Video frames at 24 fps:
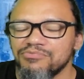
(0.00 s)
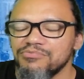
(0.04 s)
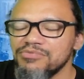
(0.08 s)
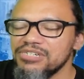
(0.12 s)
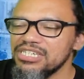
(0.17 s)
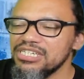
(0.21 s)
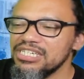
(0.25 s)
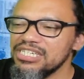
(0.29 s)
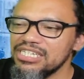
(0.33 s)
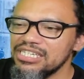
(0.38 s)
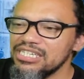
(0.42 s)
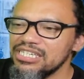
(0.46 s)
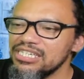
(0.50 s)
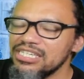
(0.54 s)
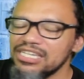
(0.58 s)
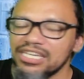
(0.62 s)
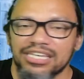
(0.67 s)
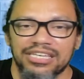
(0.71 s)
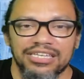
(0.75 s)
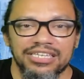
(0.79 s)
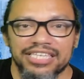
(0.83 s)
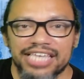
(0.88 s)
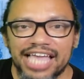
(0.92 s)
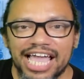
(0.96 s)
we
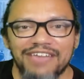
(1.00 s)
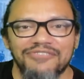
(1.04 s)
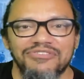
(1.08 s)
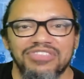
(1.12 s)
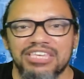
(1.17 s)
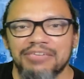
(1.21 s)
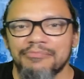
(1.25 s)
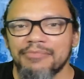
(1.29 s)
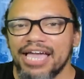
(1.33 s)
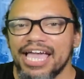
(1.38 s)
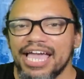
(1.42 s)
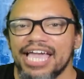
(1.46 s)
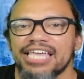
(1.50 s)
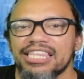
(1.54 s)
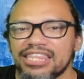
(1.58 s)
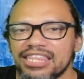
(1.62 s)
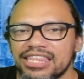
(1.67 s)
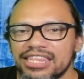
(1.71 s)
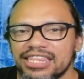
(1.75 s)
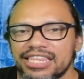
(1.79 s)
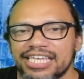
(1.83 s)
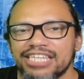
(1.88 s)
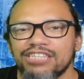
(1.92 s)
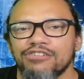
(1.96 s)
gave them a
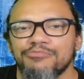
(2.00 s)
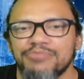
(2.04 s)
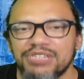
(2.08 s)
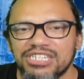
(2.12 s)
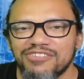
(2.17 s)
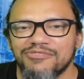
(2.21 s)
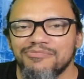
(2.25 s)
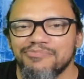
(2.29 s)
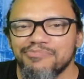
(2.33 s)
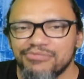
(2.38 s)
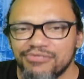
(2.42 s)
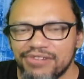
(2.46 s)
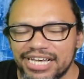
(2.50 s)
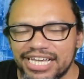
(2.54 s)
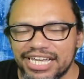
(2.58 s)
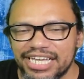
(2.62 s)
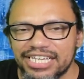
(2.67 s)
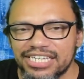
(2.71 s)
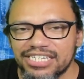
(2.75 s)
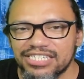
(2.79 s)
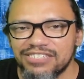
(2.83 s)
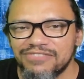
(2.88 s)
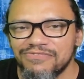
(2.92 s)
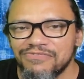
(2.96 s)
little bit of
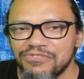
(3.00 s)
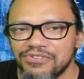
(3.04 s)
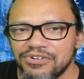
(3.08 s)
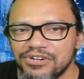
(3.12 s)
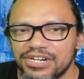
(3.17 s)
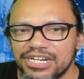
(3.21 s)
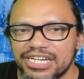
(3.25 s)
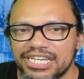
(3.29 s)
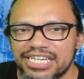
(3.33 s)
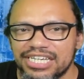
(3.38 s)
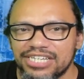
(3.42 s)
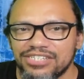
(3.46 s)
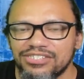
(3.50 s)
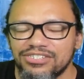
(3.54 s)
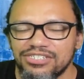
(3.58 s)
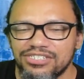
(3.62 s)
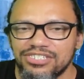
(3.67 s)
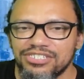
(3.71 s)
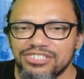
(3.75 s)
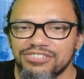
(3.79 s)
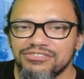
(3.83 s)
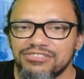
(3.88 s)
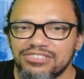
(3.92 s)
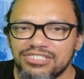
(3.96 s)
praise for
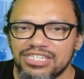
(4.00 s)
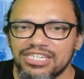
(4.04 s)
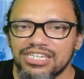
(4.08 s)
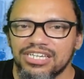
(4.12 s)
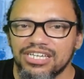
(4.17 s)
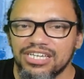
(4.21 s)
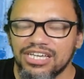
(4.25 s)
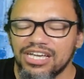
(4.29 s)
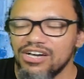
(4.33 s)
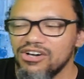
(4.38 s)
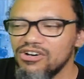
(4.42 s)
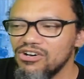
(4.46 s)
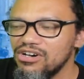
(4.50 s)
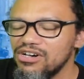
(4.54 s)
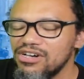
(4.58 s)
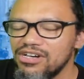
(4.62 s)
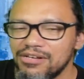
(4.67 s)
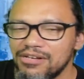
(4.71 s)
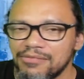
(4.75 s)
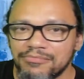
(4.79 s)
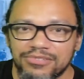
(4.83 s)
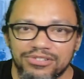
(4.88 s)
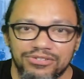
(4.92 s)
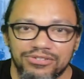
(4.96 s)
introducing
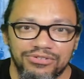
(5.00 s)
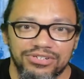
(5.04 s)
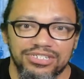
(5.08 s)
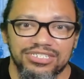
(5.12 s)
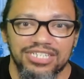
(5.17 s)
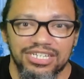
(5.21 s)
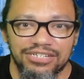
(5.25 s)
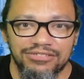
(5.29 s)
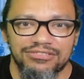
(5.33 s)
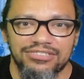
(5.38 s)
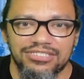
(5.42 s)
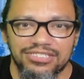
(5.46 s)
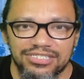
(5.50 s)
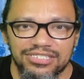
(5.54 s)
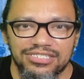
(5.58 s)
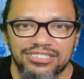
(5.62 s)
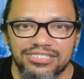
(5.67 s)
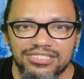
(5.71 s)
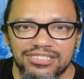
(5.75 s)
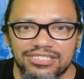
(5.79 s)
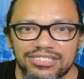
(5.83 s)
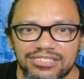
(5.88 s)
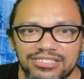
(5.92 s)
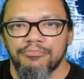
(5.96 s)

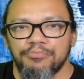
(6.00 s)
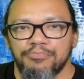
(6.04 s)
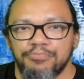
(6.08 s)
Cortosis.